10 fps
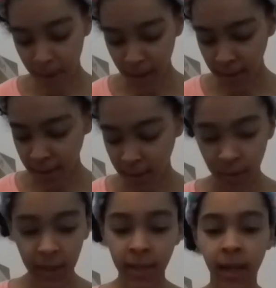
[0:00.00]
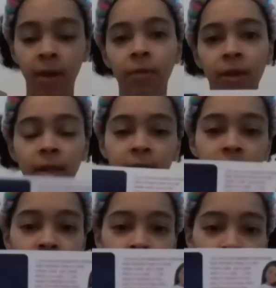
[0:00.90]
But, so that's the outfit. This
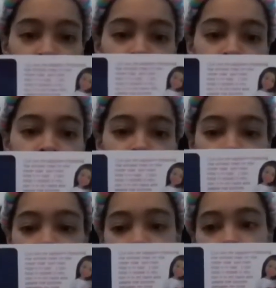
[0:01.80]
is the little um,